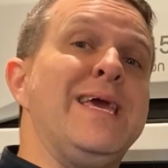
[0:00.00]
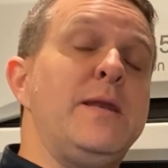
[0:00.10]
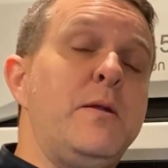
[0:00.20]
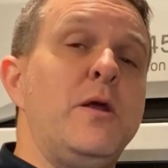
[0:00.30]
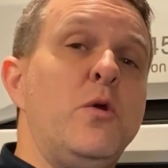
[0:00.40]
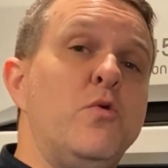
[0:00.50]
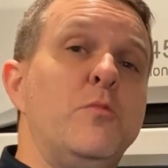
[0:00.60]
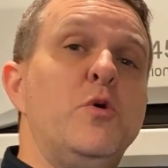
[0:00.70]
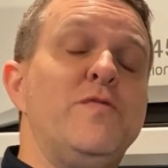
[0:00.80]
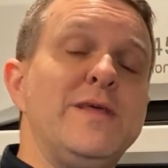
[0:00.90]
in,
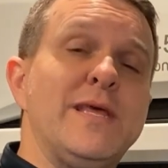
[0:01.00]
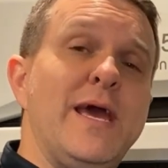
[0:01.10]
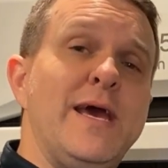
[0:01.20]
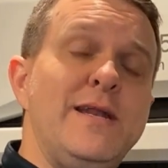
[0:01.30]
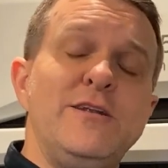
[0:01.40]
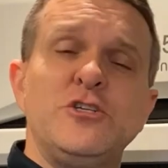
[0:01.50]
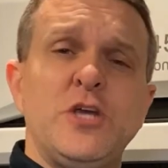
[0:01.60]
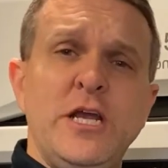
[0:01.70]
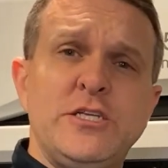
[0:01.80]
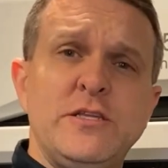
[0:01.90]
removing the head,
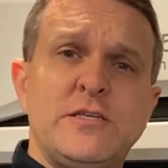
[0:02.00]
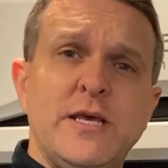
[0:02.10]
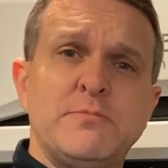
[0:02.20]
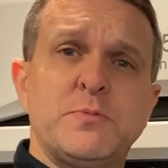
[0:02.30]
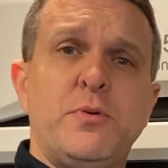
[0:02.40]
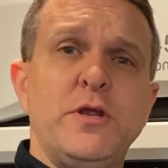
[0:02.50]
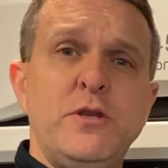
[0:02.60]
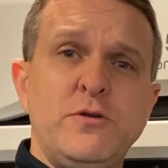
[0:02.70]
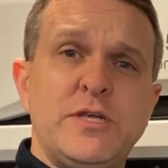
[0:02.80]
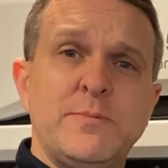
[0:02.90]
changing the tips, putting
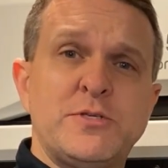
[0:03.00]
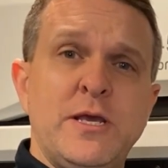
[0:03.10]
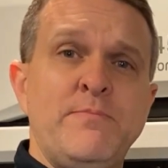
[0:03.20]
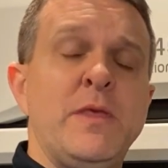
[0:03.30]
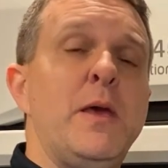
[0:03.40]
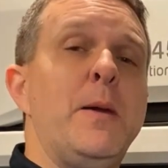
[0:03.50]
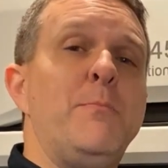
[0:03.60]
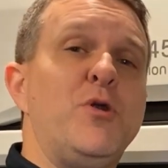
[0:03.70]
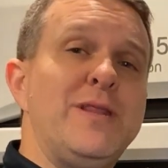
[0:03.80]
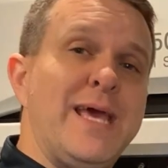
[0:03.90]
new tips in,
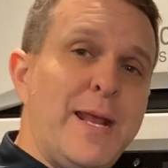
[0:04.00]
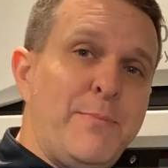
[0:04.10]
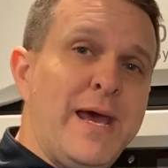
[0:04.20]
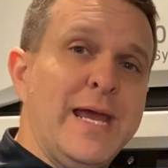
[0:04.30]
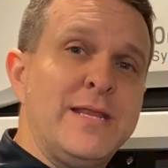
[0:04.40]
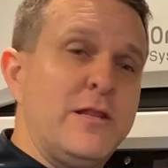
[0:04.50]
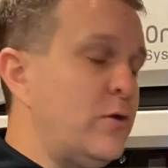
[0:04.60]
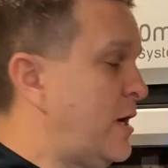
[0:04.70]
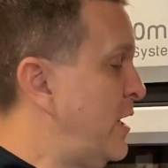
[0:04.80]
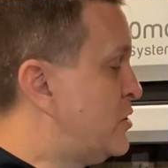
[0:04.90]
putting the head back in the
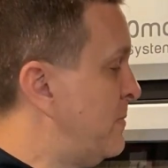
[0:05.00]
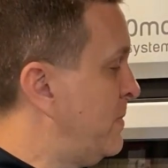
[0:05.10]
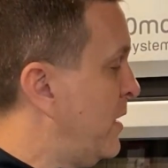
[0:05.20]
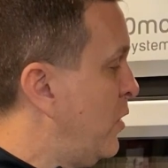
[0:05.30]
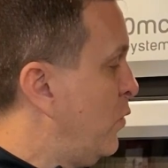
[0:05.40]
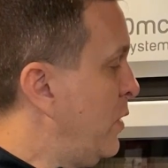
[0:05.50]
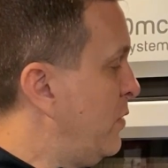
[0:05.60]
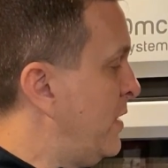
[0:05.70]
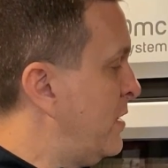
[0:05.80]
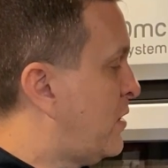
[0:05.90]
location, we
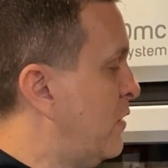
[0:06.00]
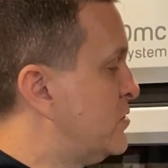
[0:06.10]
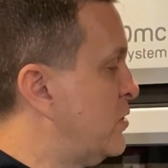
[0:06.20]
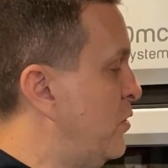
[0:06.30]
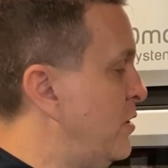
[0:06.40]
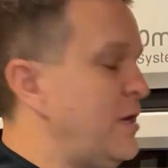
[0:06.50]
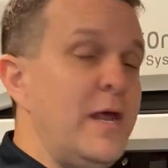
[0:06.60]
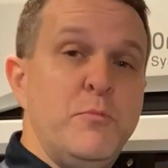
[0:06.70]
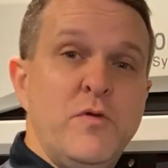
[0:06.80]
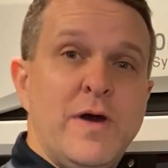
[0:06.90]
will then close the hood
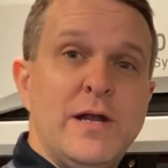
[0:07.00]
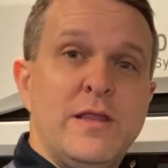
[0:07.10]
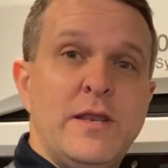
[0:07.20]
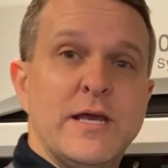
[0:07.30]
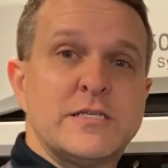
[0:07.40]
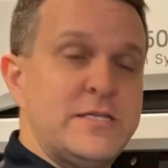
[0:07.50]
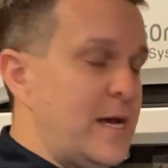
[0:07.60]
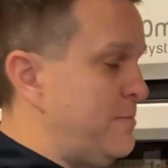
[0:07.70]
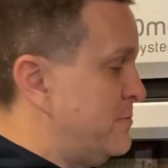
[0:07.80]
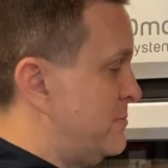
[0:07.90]
and move on to the next step.